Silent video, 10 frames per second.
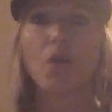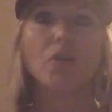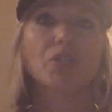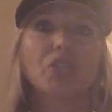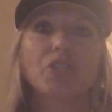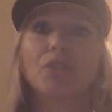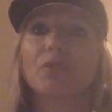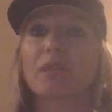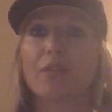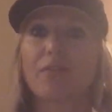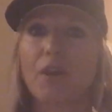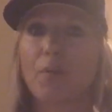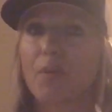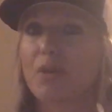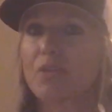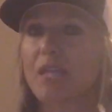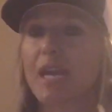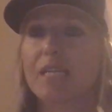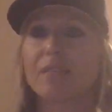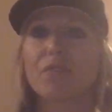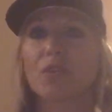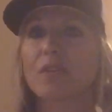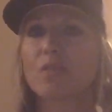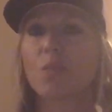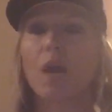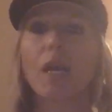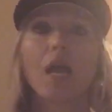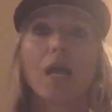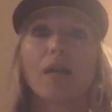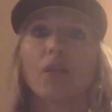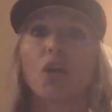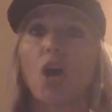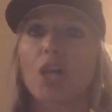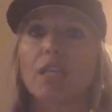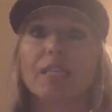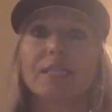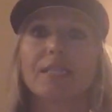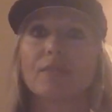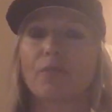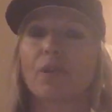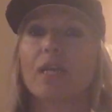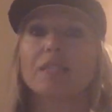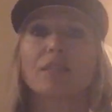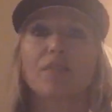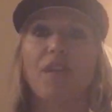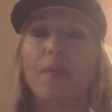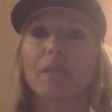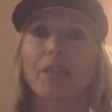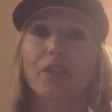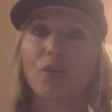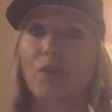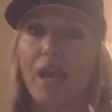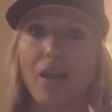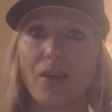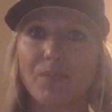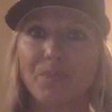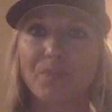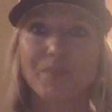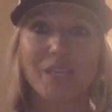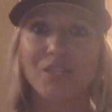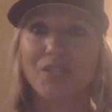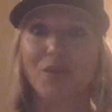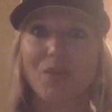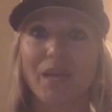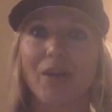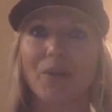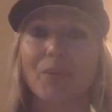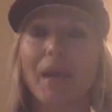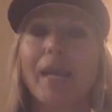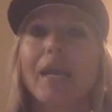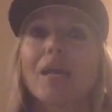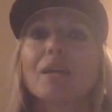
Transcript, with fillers: partner's children, the affair partner's ex, if there is one, the colleagues, the friends, the family. They don't care. They just don't care, right?